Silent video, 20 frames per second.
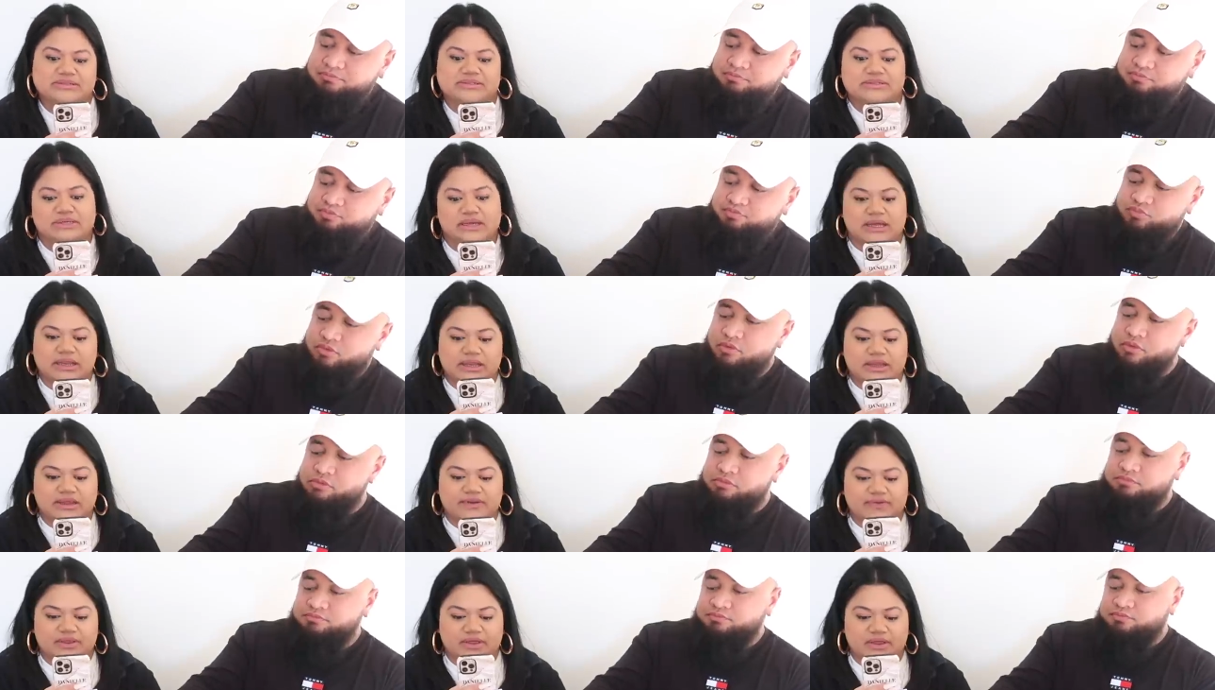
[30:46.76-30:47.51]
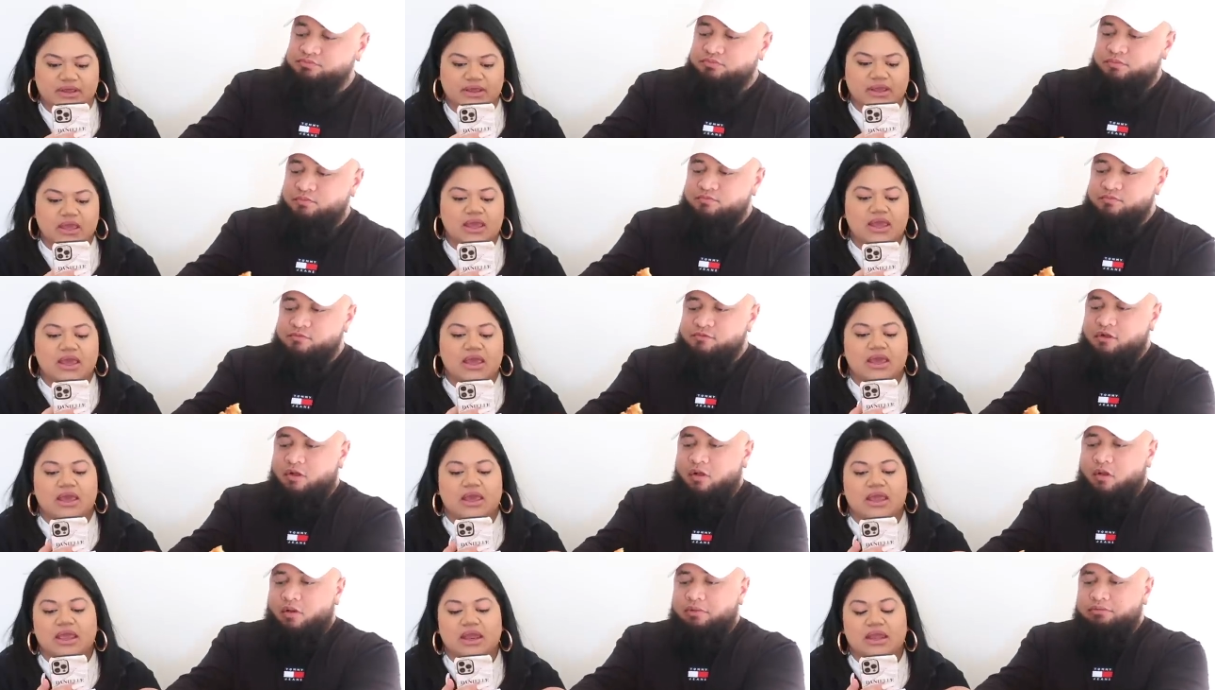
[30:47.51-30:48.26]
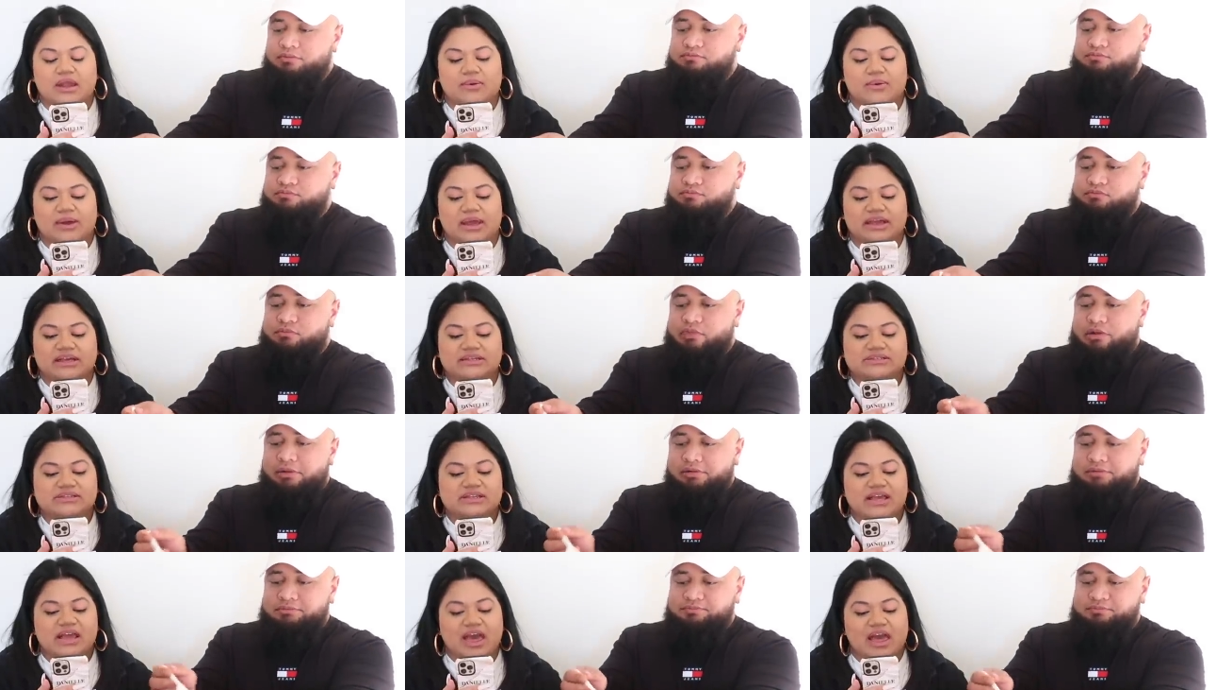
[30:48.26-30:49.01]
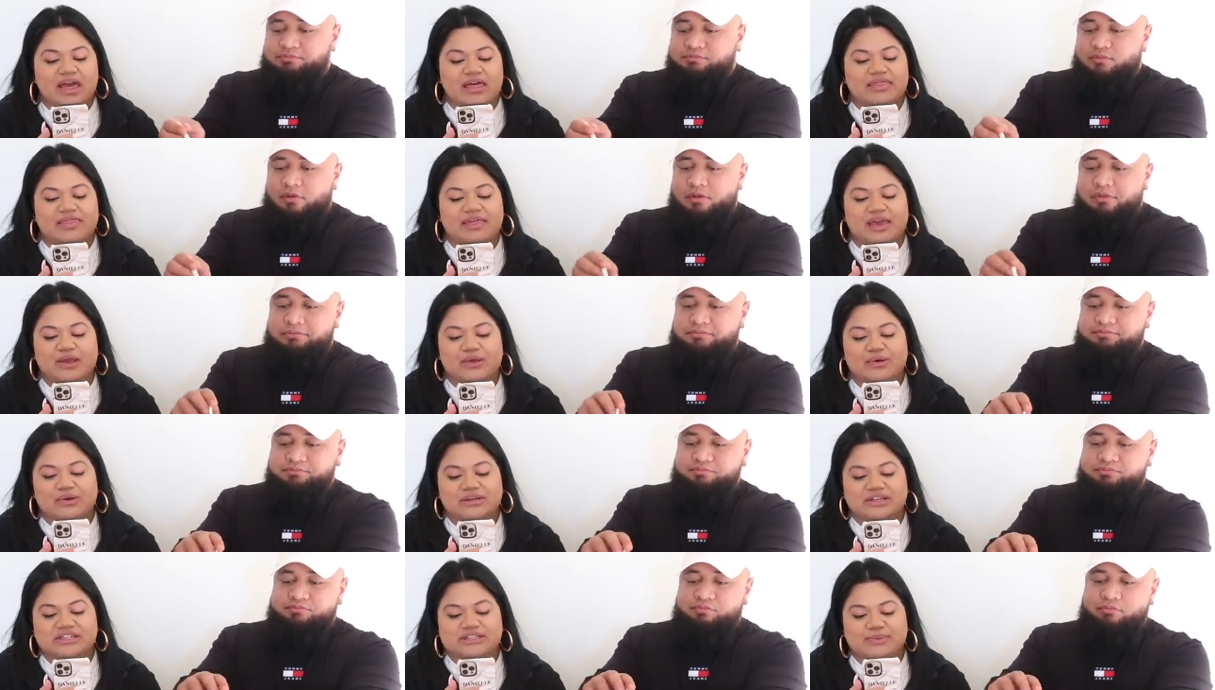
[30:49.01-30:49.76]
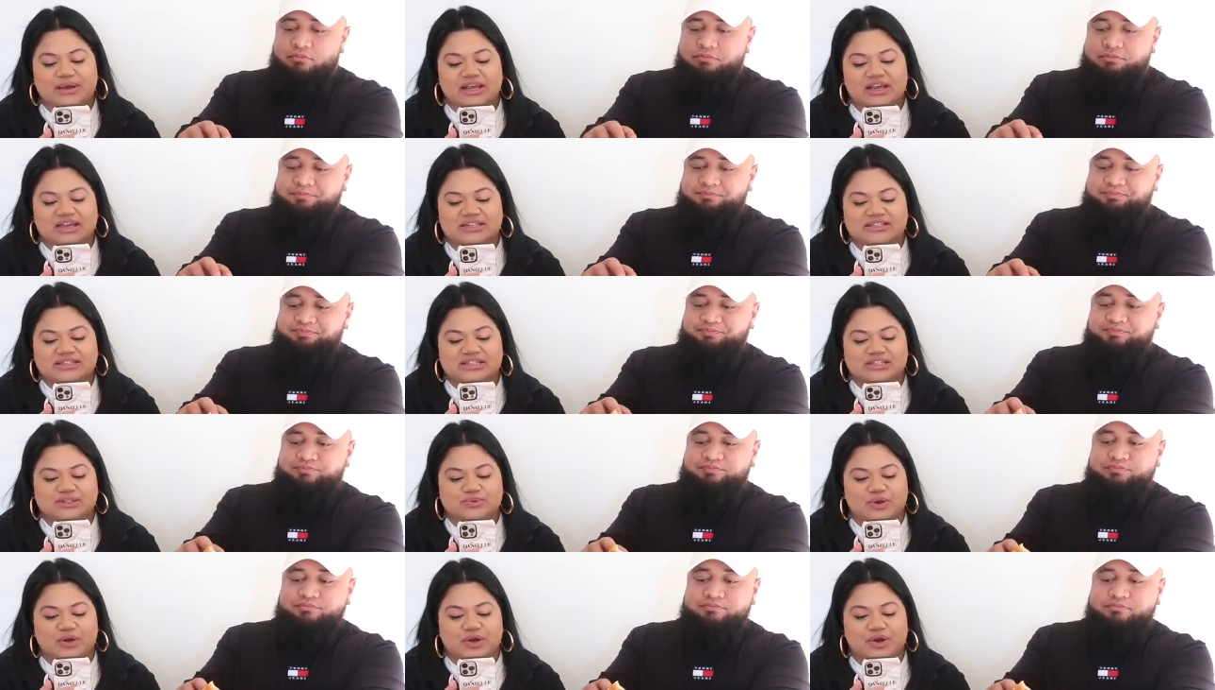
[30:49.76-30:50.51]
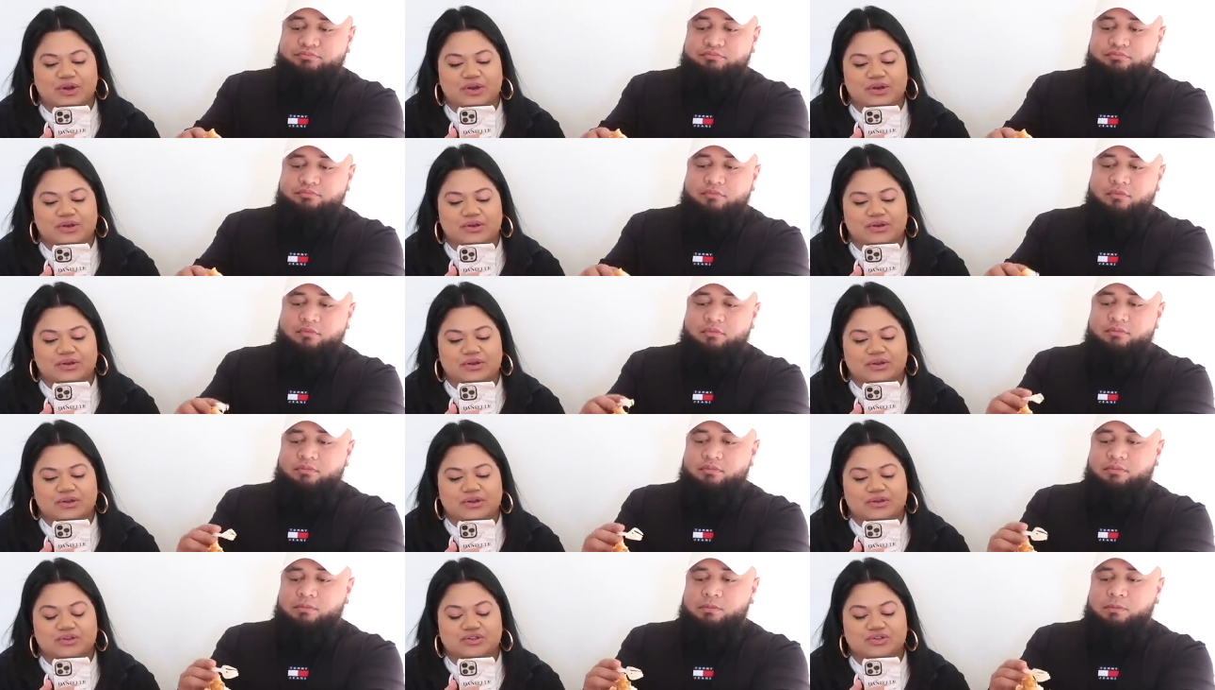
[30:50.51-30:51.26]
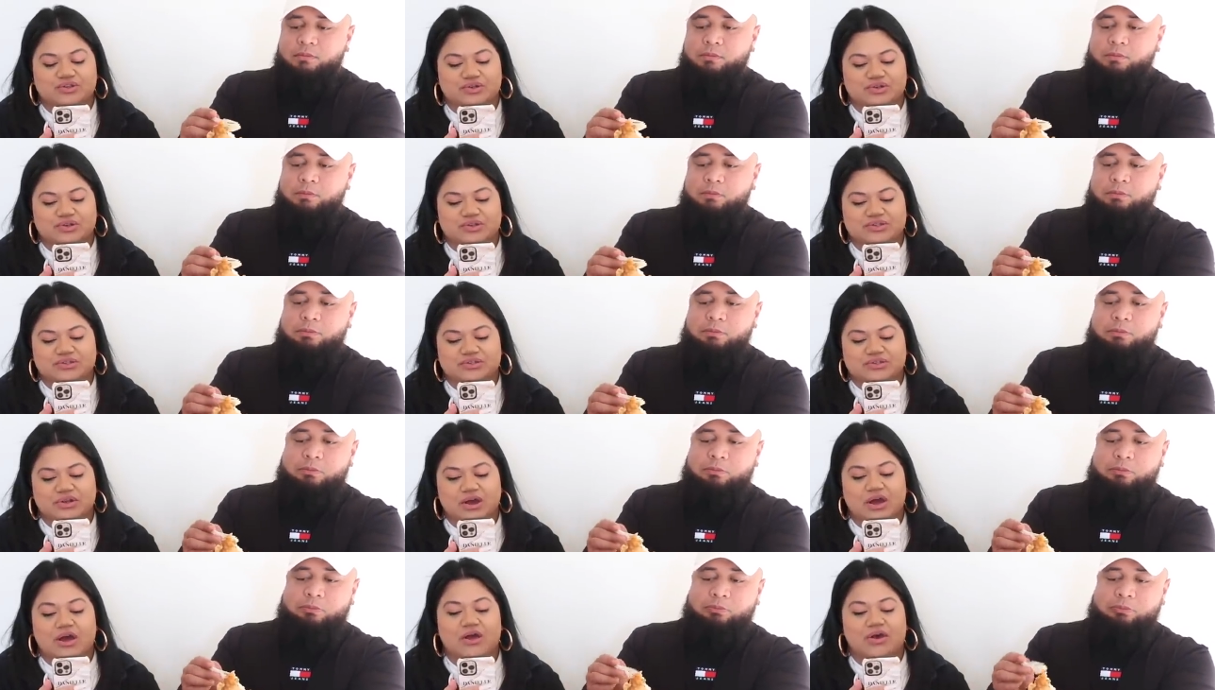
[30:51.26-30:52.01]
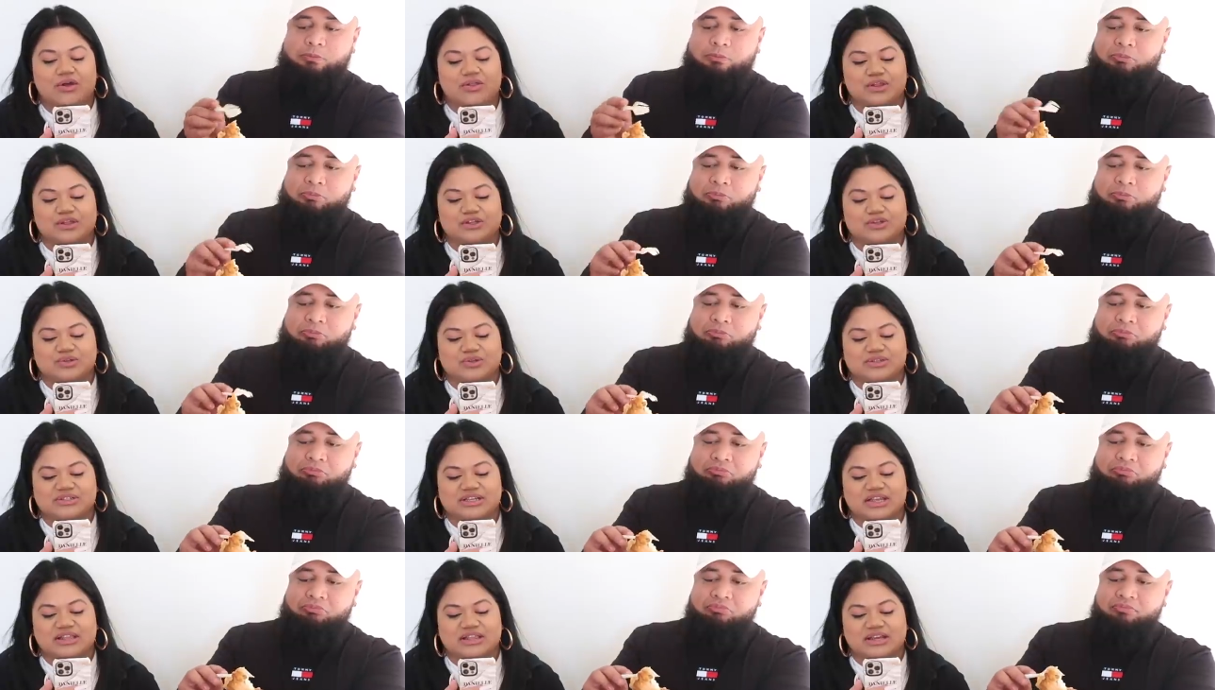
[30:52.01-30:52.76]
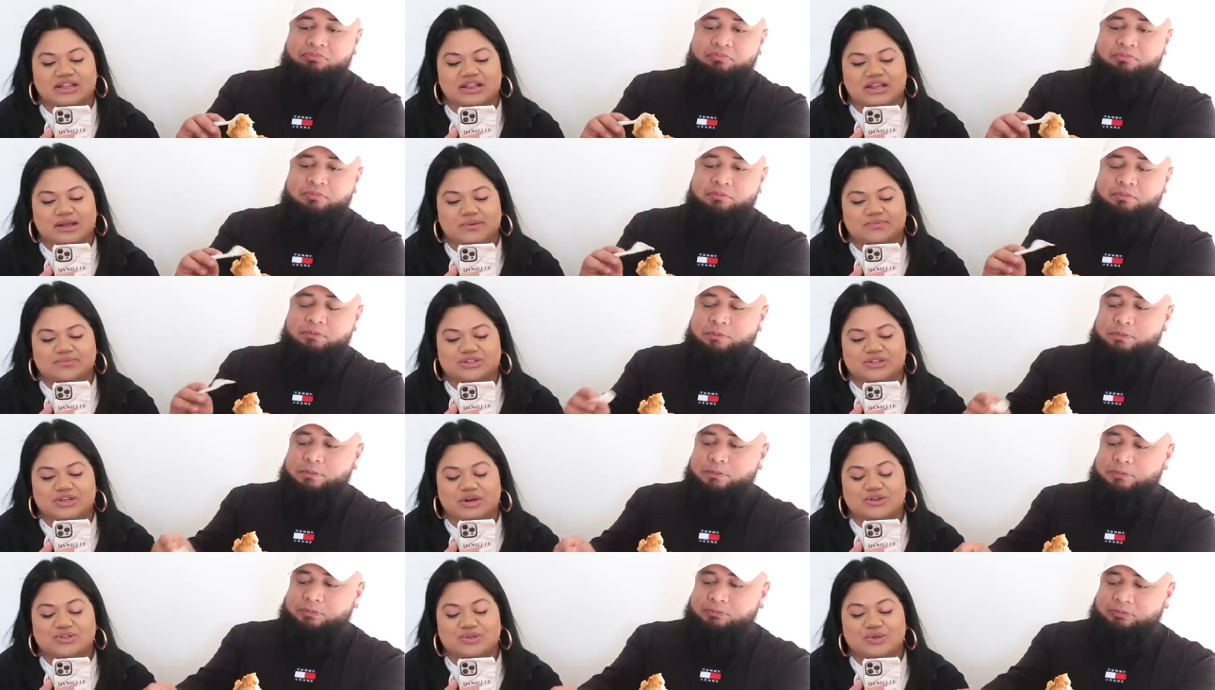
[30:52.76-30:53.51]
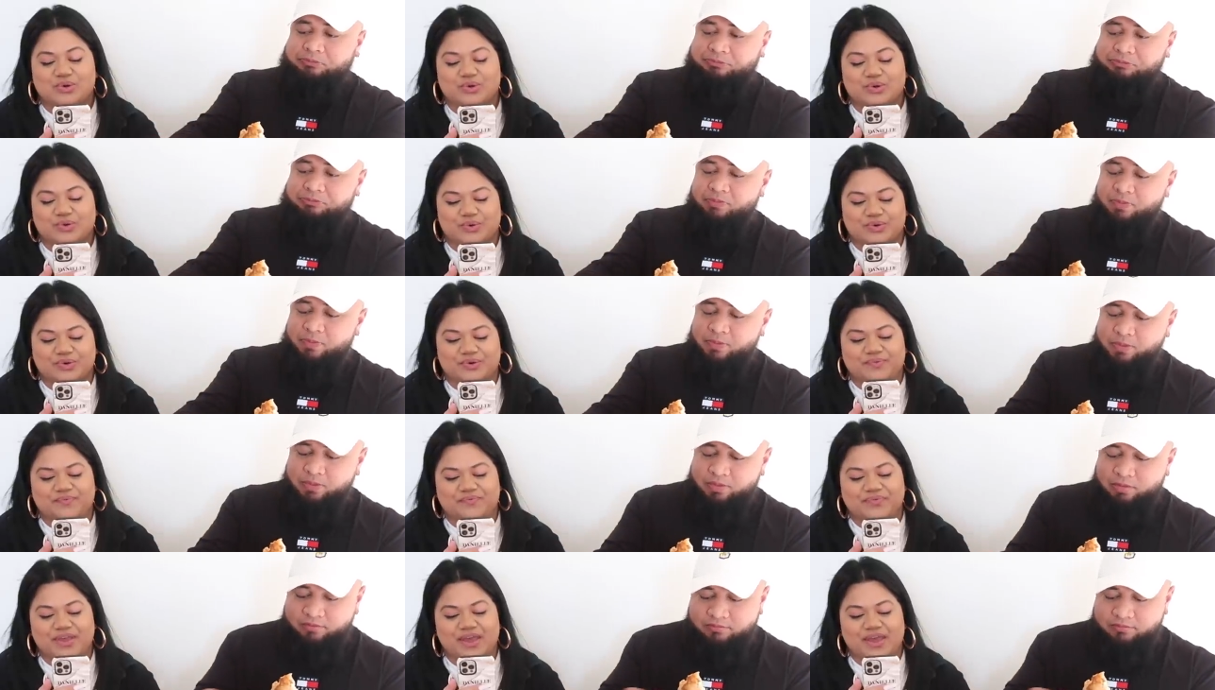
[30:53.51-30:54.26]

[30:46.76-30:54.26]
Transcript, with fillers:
Speaker 1: sculling everything. Anyways, thank goodness my cousins were on doors uh, on the doors at the club, so I was all good.